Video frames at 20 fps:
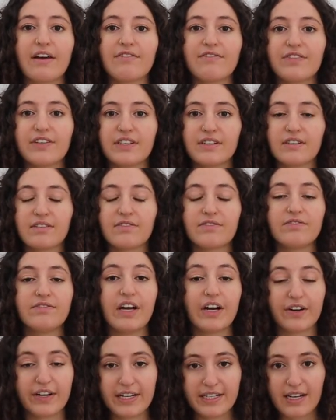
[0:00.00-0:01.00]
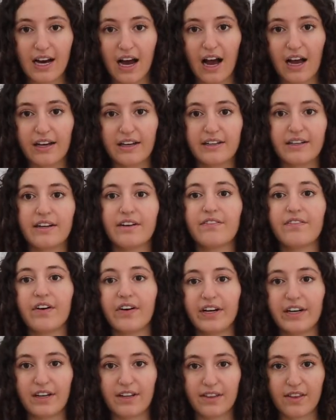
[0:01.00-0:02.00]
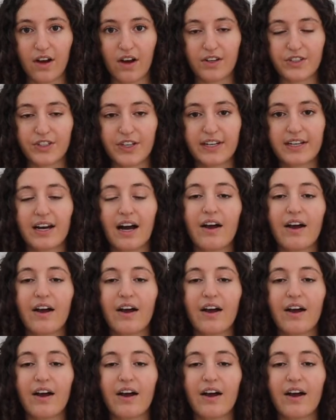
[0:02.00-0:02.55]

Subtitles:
feel very tired and very lethargic.